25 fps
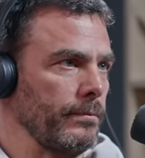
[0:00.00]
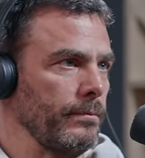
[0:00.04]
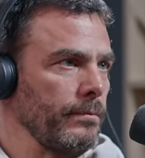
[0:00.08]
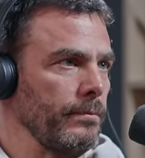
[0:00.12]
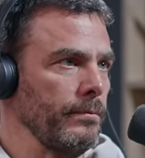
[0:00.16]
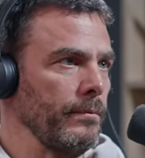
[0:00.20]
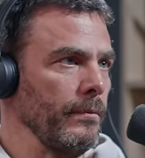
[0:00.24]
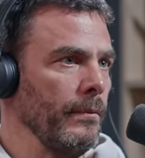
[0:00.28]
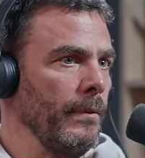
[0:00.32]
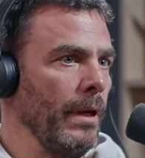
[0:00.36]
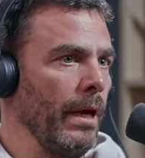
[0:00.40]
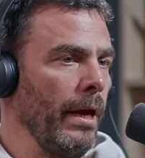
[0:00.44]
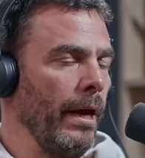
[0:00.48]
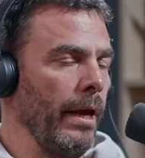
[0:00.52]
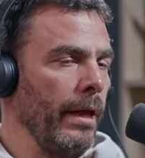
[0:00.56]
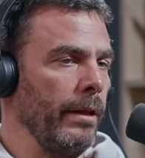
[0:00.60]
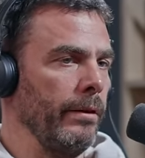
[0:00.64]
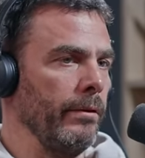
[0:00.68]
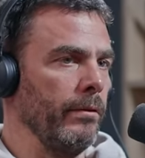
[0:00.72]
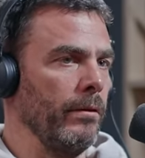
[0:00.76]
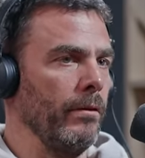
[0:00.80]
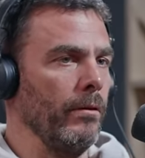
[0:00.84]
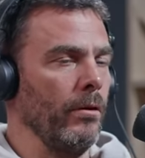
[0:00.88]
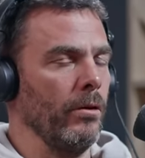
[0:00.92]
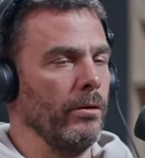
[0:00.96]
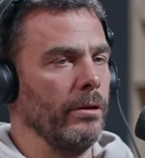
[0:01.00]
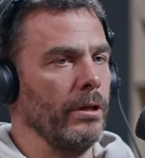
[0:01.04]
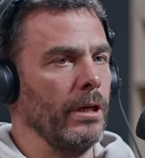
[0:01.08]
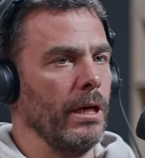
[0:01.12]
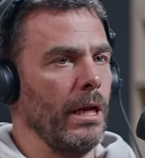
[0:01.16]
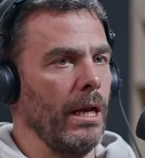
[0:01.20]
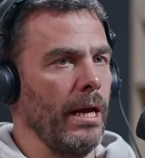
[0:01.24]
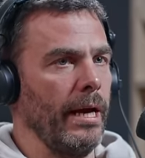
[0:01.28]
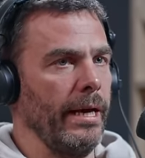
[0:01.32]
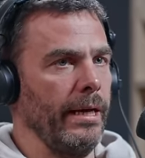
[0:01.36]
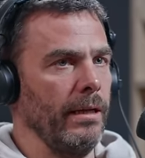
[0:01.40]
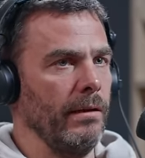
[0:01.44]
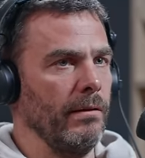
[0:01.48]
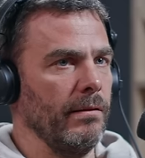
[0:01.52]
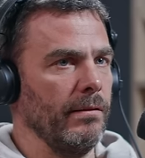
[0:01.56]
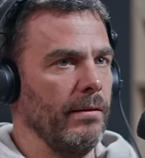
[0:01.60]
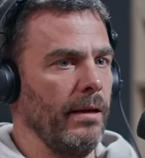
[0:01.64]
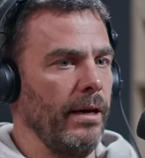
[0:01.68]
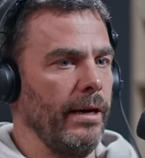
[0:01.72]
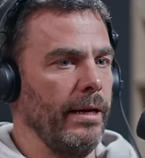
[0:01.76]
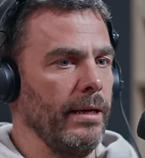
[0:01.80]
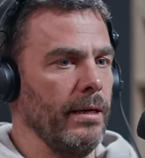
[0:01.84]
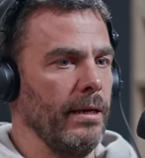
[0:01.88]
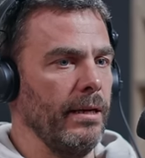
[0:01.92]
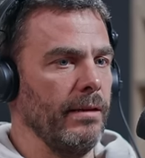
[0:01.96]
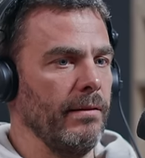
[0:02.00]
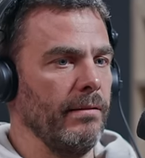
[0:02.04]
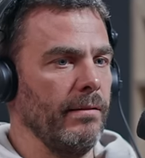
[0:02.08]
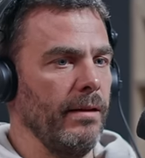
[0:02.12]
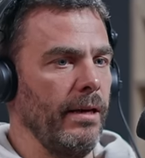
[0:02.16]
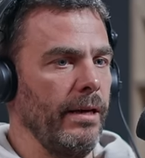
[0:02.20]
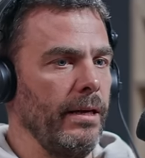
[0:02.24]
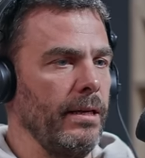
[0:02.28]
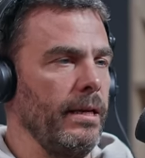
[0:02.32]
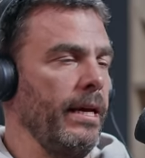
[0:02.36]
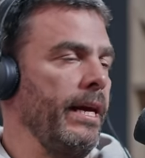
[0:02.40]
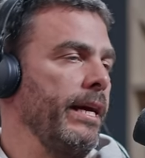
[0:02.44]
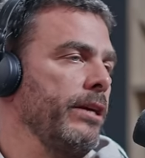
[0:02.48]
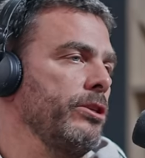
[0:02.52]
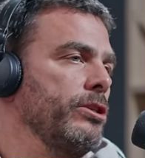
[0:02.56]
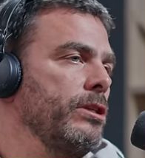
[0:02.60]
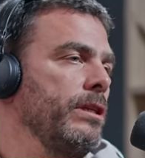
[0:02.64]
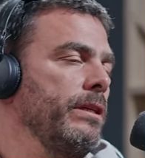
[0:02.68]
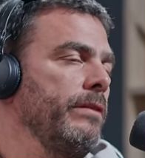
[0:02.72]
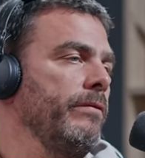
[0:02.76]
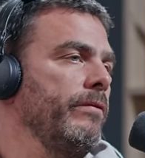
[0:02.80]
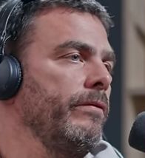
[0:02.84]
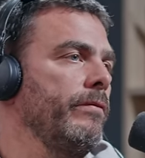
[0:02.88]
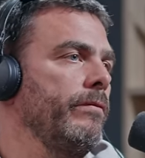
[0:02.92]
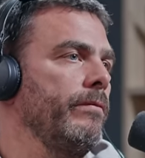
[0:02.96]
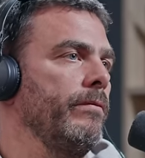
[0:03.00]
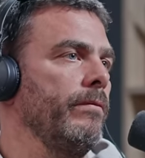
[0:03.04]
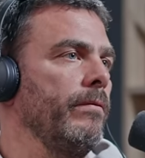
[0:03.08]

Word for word: Okay. And on the client side, let's say, they actually